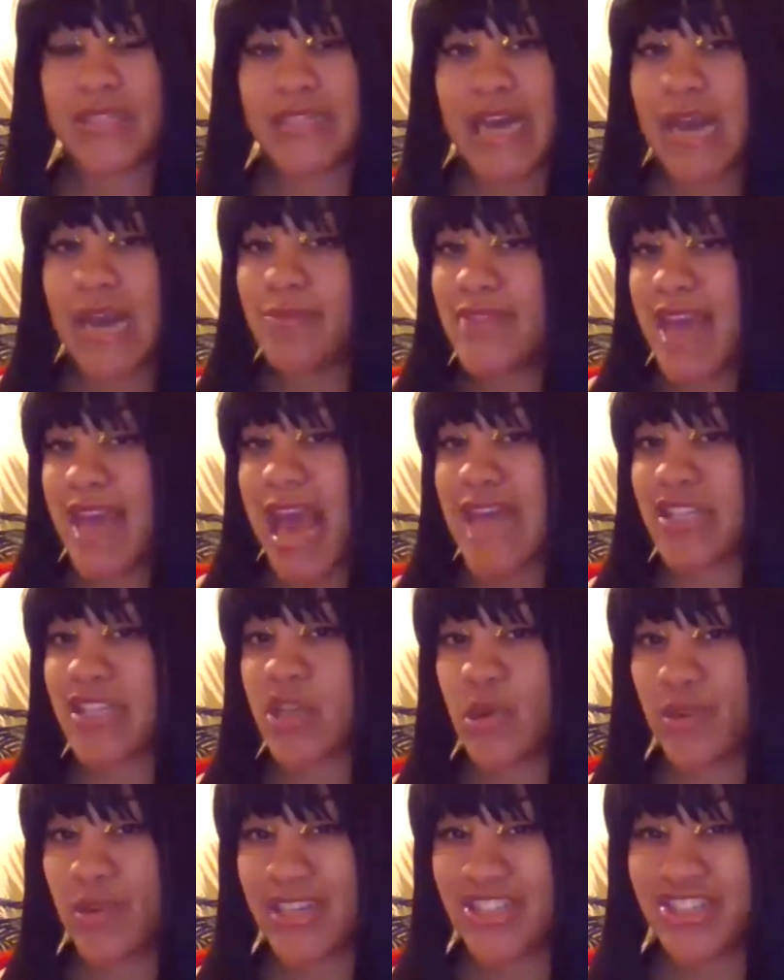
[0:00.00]
It's time to
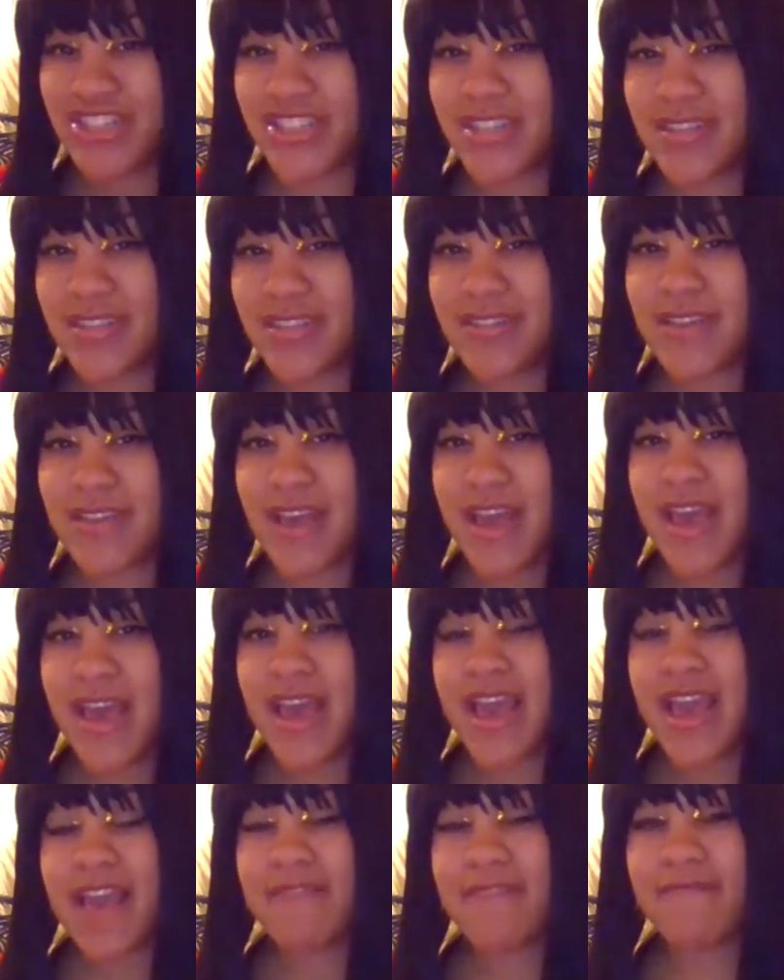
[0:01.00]
ask questions
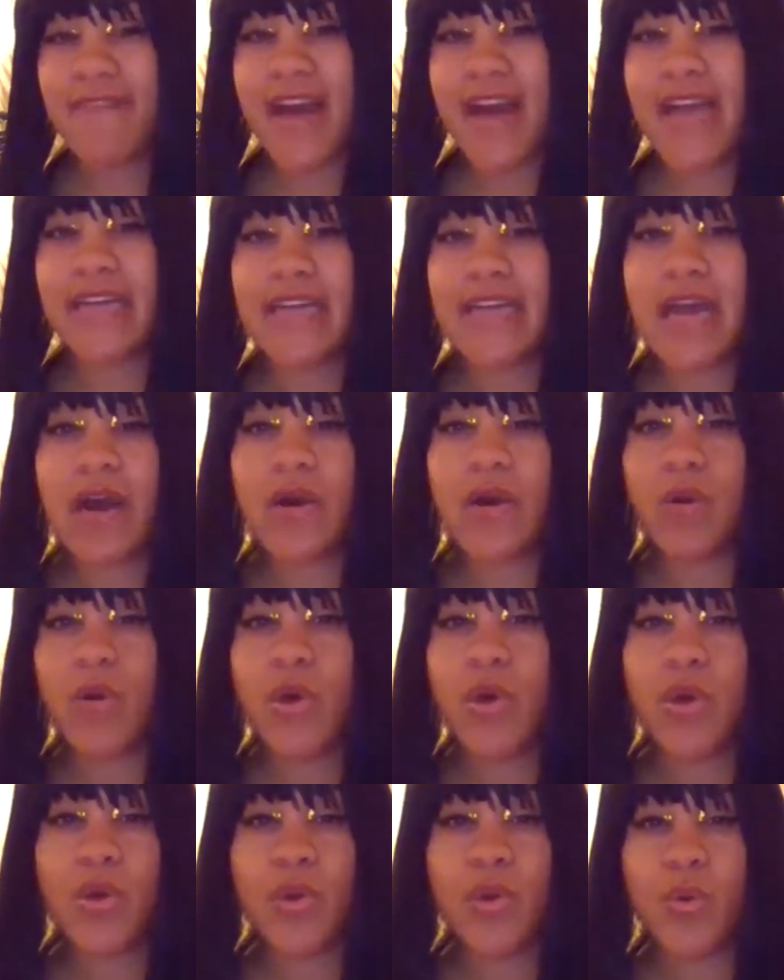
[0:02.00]
and find
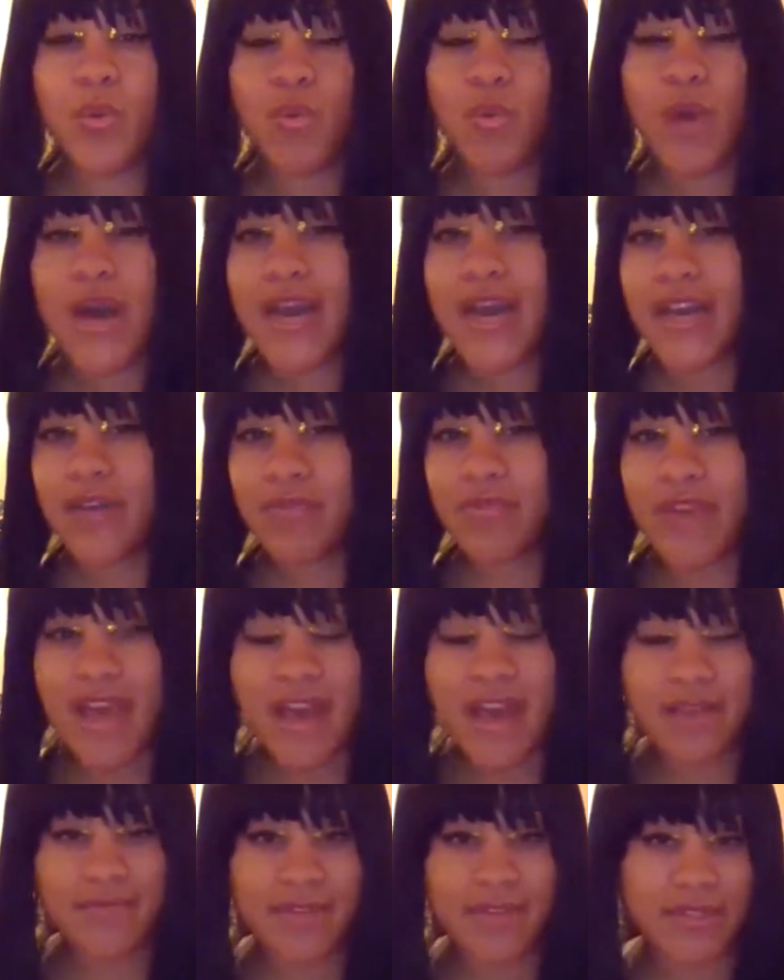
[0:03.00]
out why we
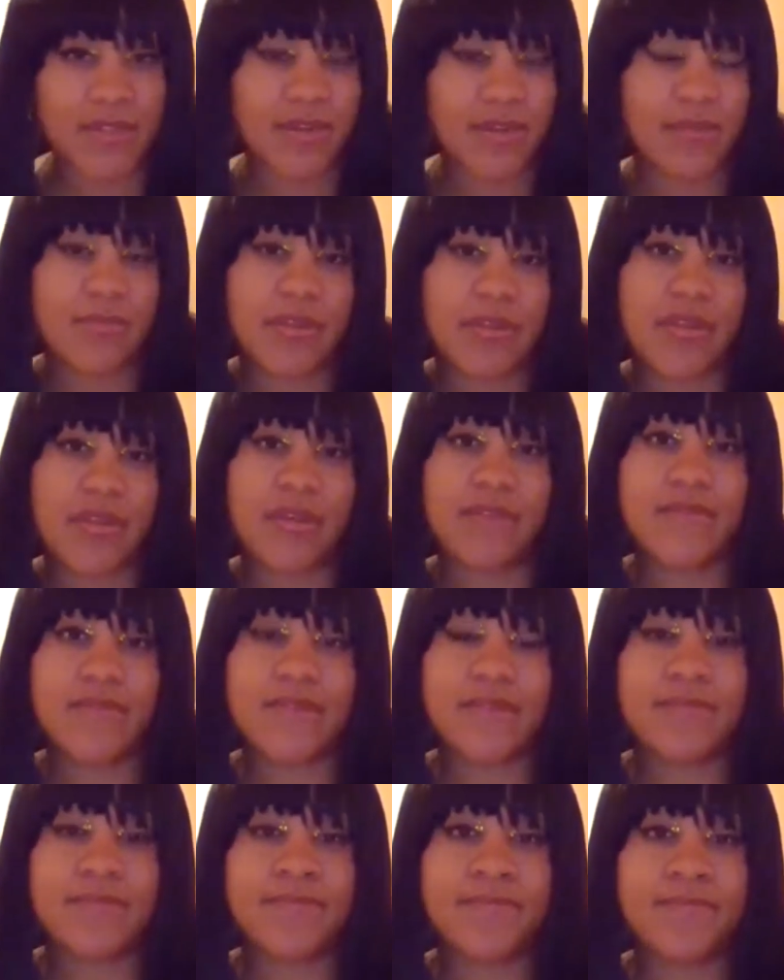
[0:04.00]
have these certain
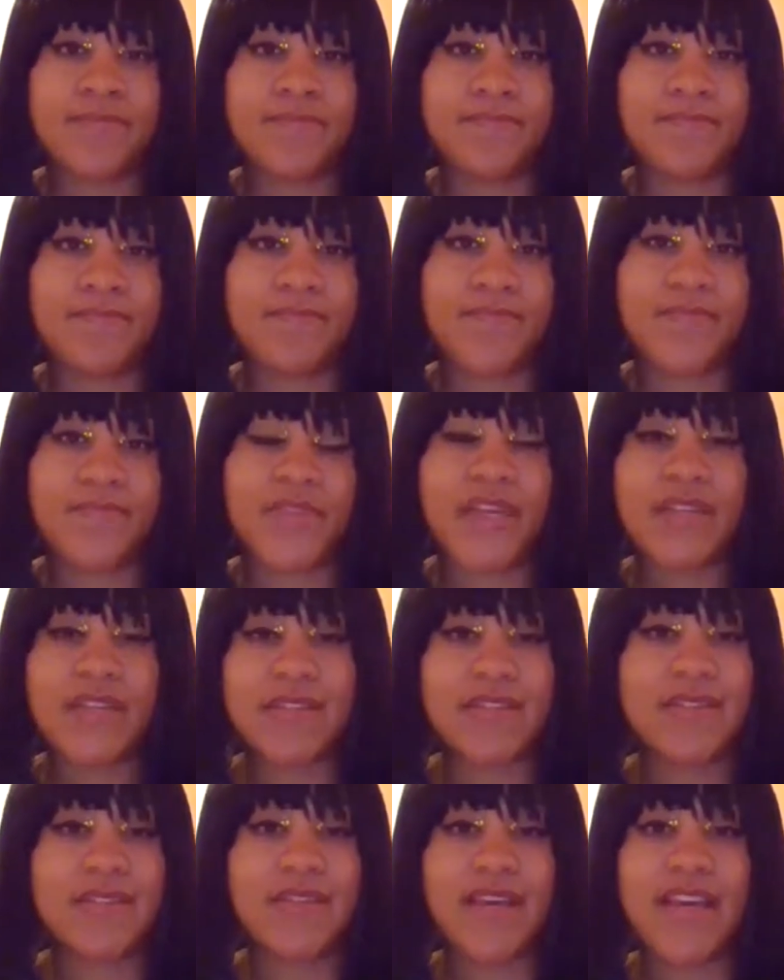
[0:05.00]
beliefs
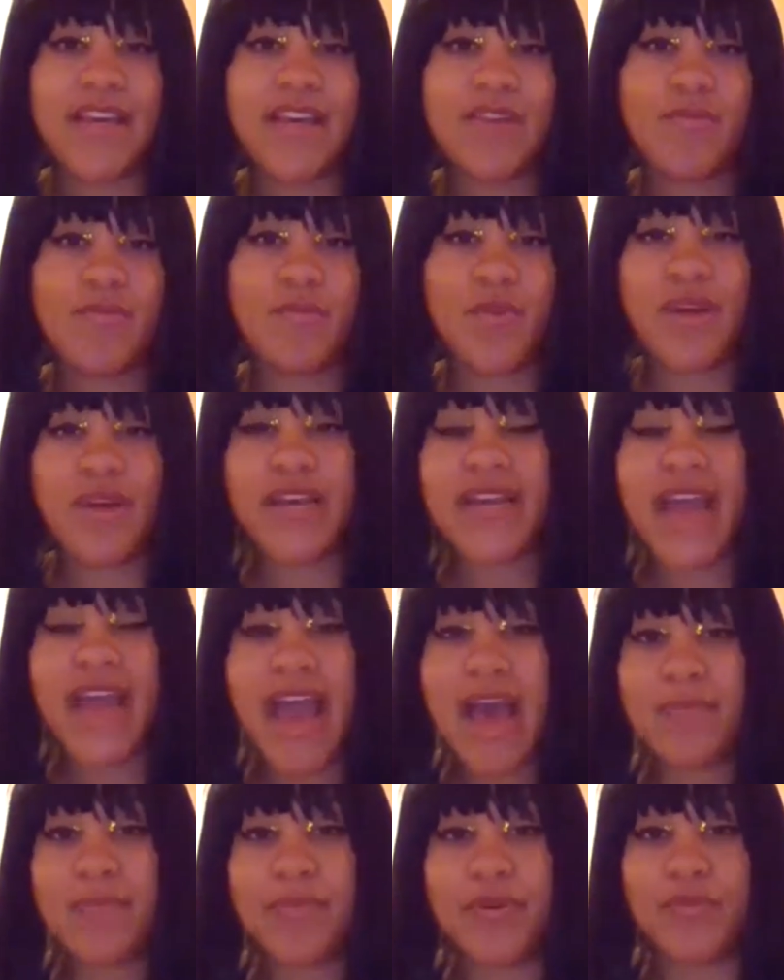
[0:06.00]
and see what can
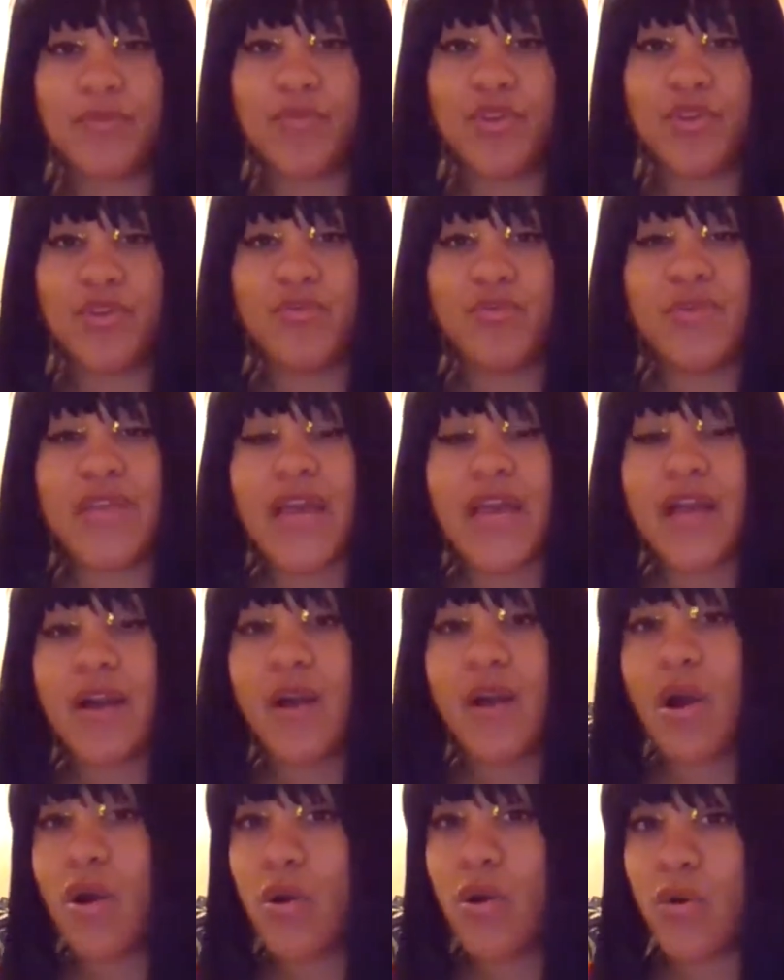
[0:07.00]
happen when you
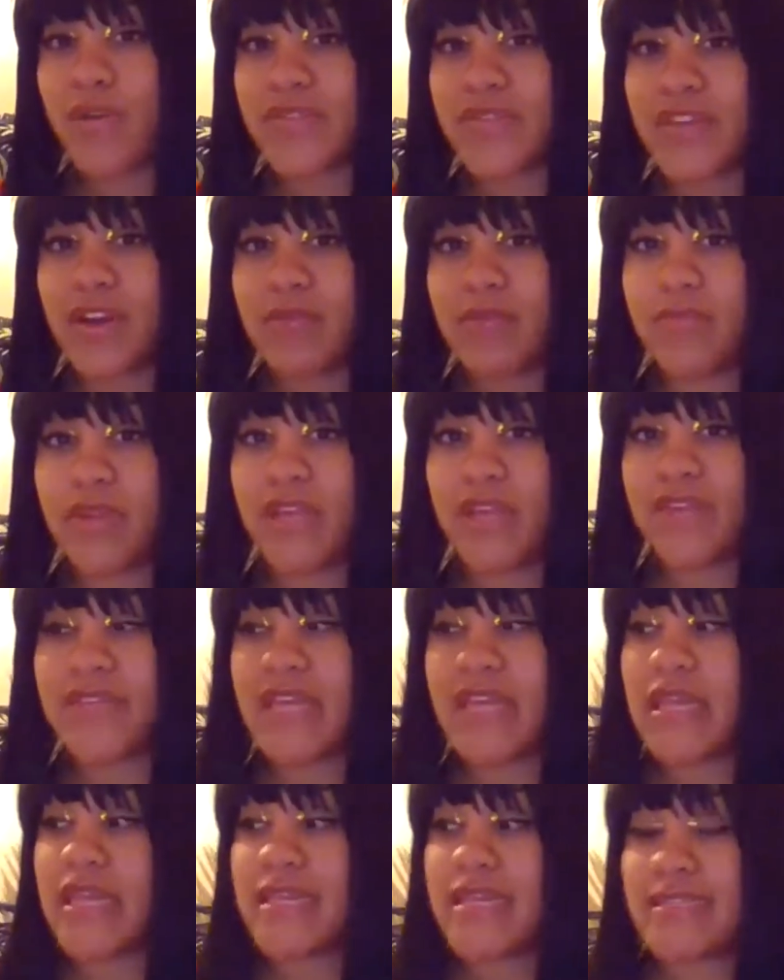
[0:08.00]
let go of certain
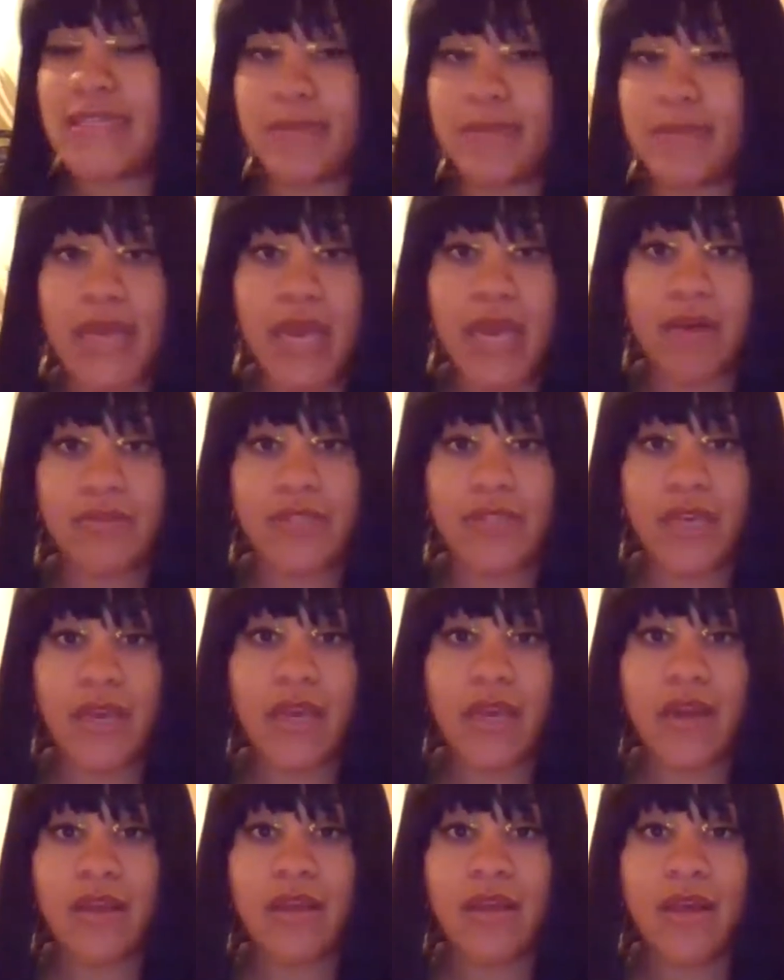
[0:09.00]
beliefs and let something else
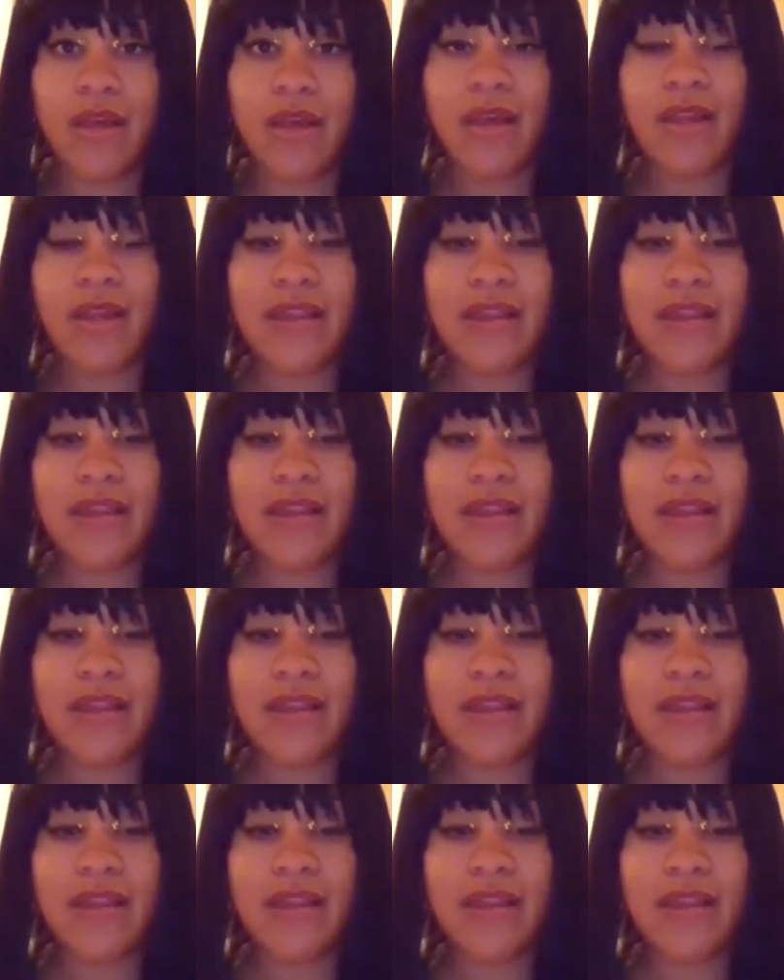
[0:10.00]
in.